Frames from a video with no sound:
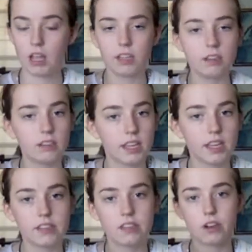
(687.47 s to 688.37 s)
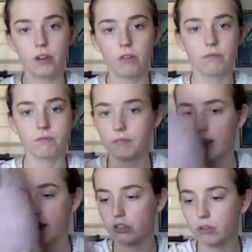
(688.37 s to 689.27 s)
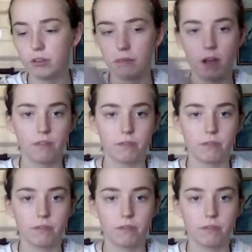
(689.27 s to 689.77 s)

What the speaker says: little kids don't like chew them off,